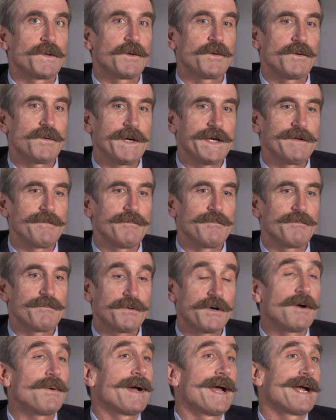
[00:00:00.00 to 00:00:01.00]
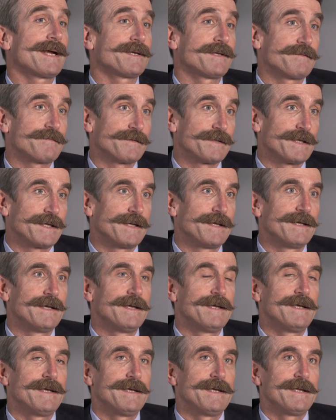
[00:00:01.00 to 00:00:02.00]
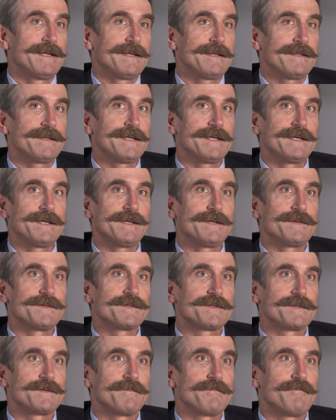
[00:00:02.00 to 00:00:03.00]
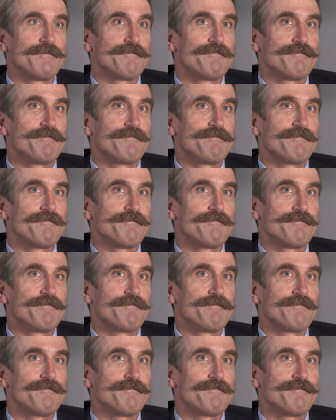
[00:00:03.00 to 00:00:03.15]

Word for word: quite proactively these